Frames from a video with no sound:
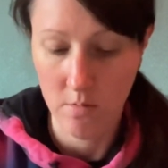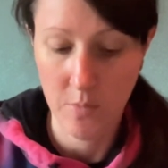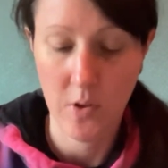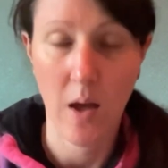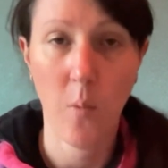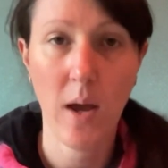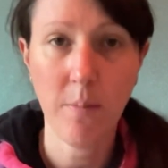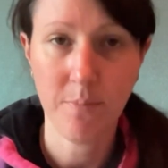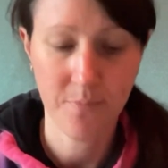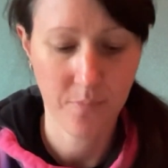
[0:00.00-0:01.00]
That way.
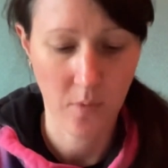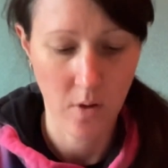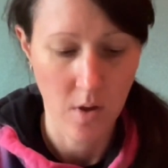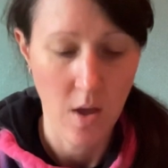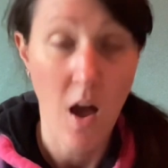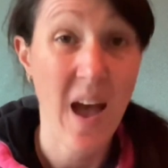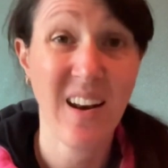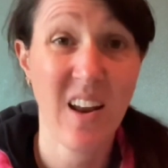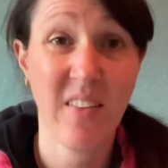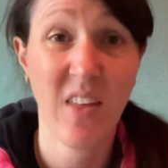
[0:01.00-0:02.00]
I
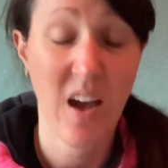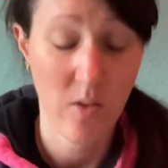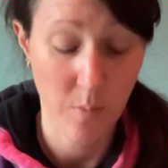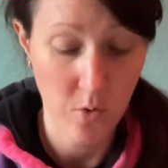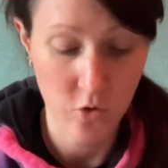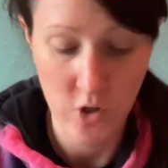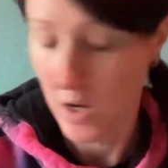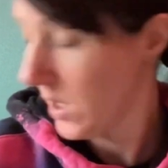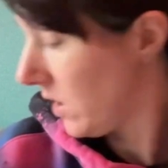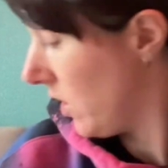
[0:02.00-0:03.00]
hadn't had that out of the box yet.
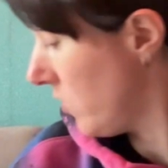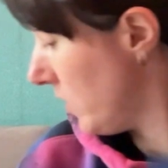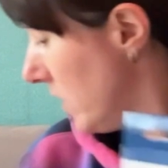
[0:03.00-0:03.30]
I hadn't nosy